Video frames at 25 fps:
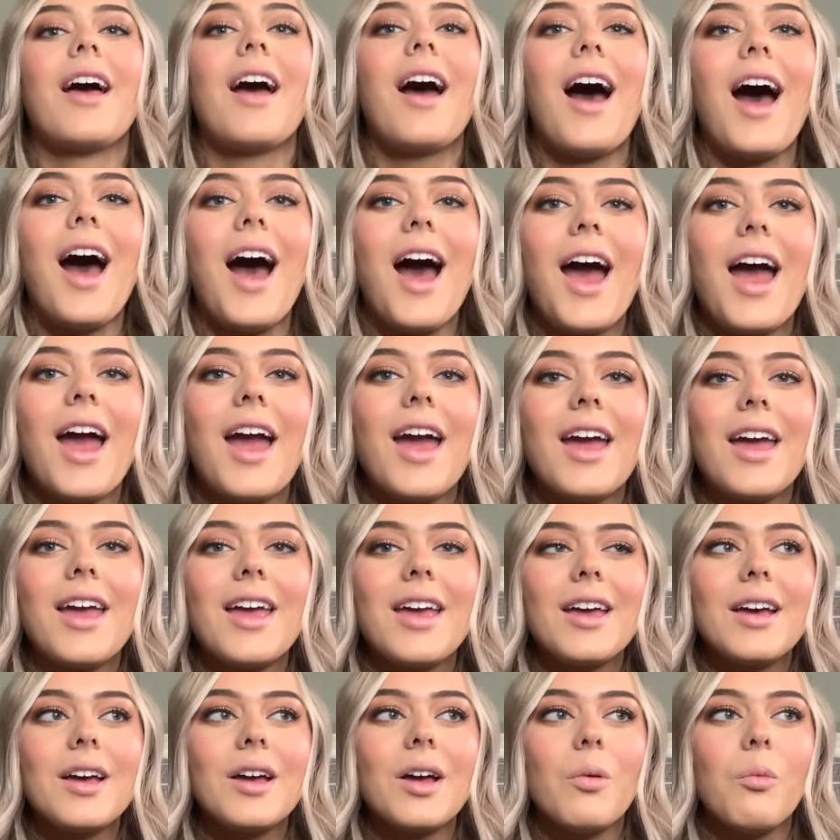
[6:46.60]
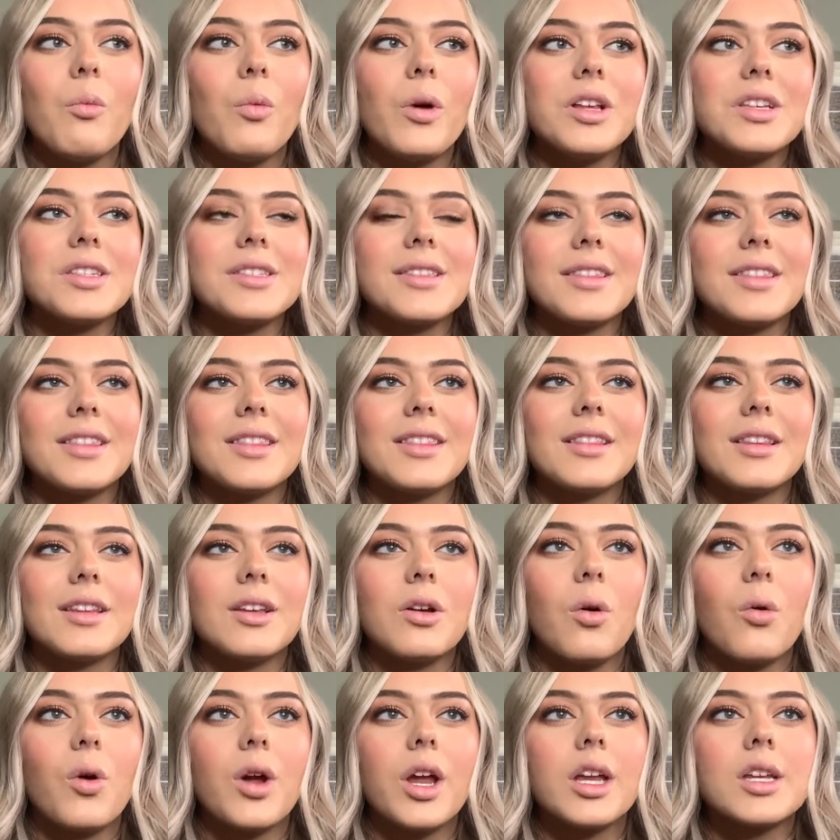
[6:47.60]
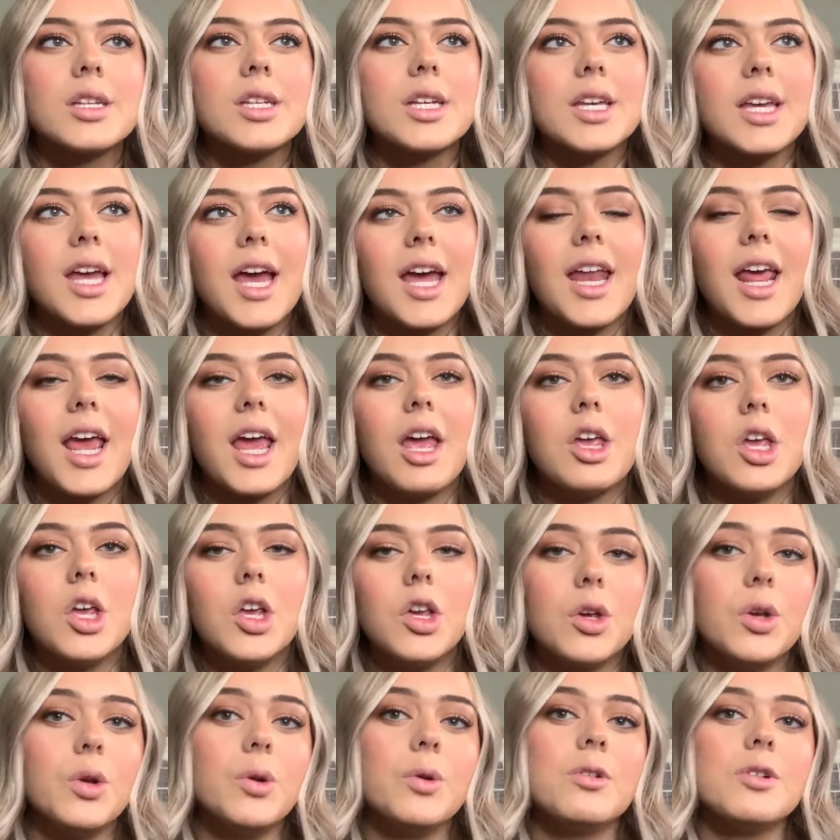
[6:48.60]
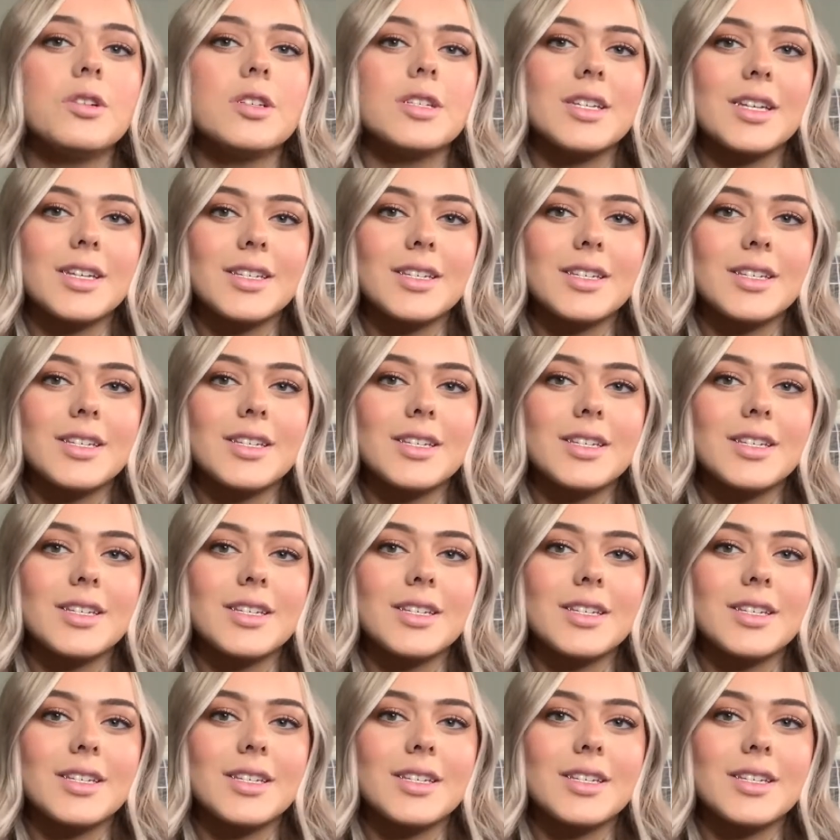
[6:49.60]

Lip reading: I was going to get a used